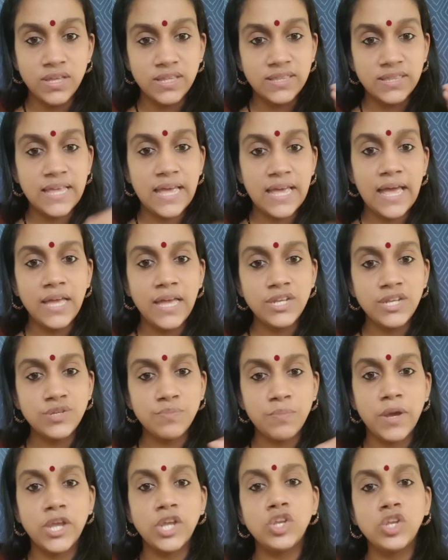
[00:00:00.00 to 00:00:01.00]
that
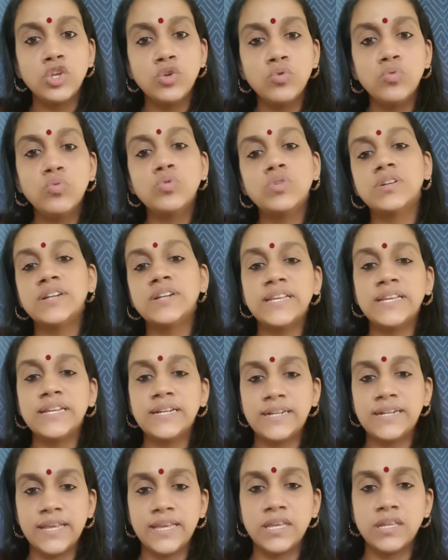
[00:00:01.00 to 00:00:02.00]
minute
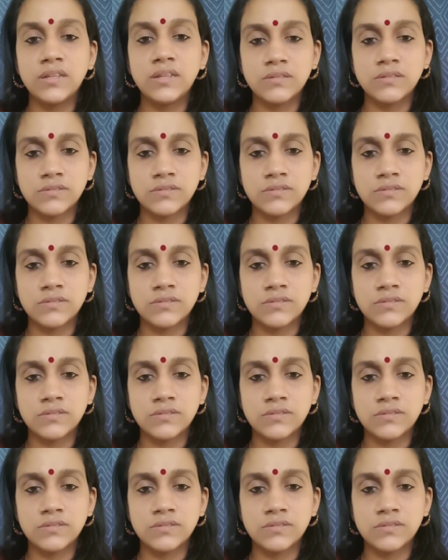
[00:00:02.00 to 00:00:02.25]
details